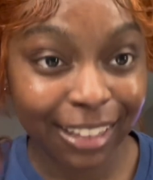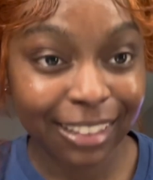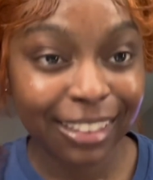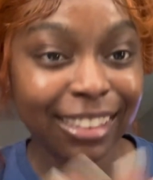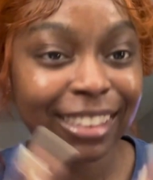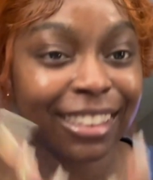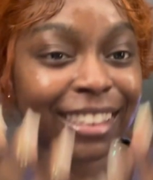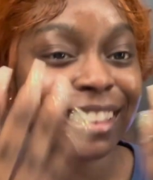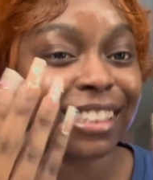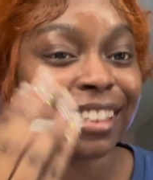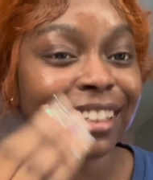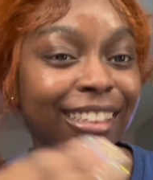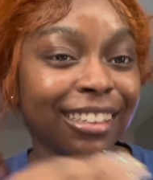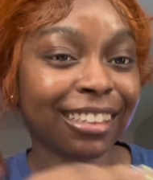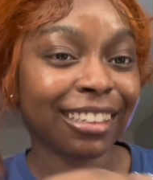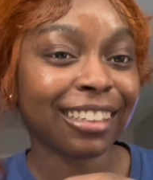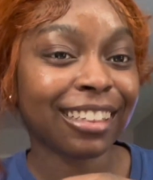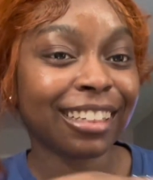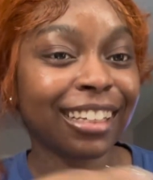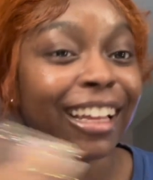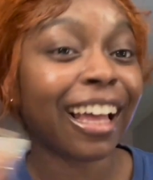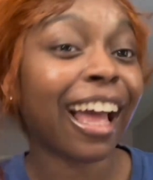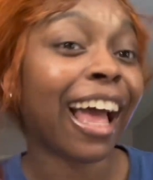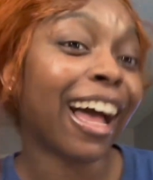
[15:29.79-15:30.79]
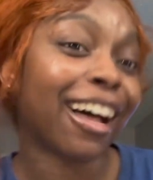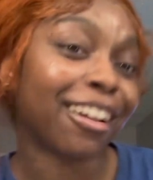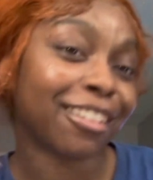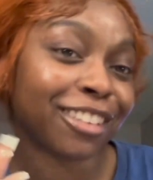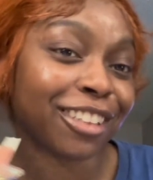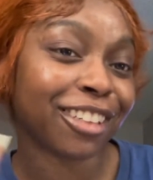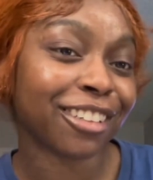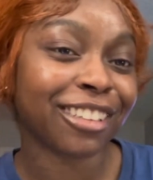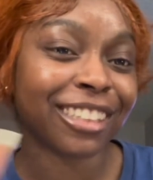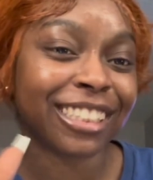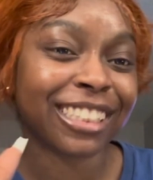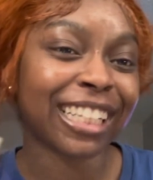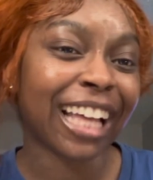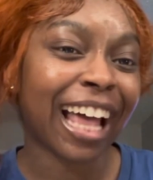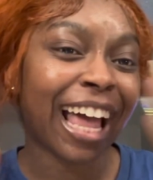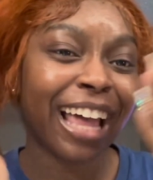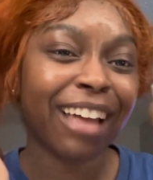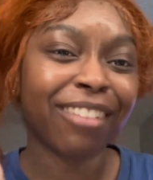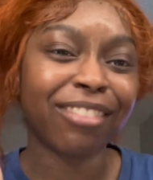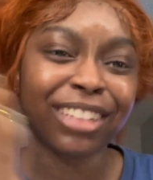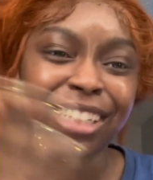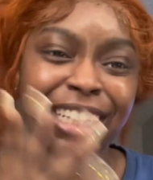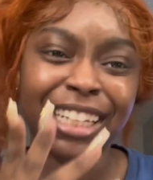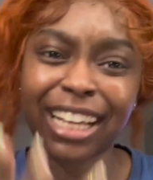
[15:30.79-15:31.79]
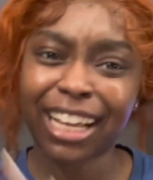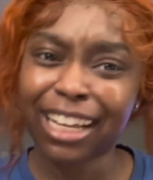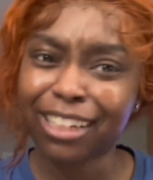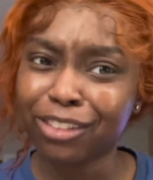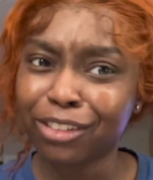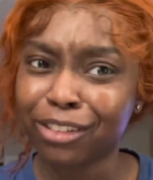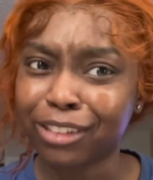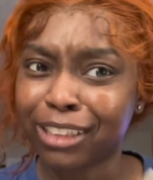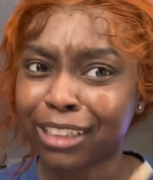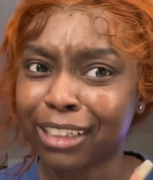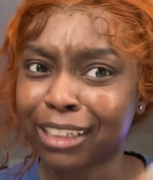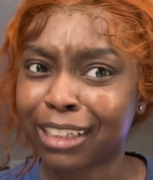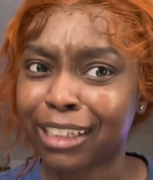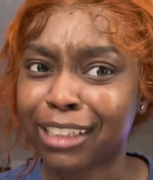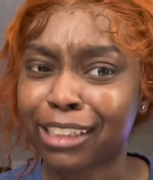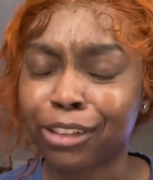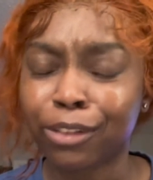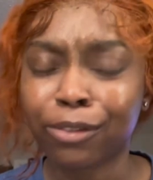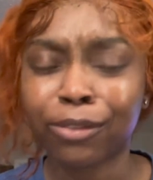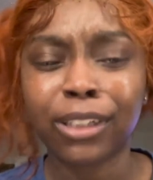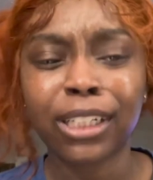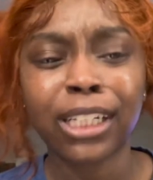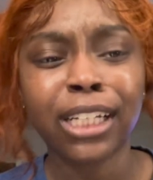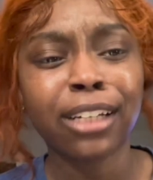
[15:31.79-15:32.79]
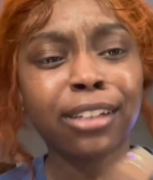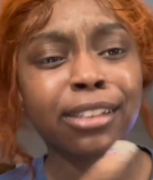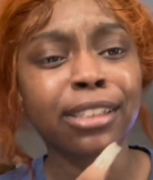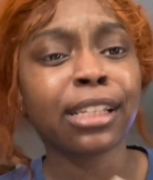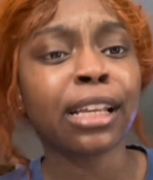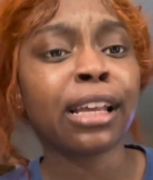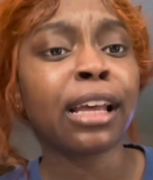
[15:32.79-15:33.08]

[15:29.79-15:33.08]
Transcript: This is a good outro because I haven't did outros in the last two videos.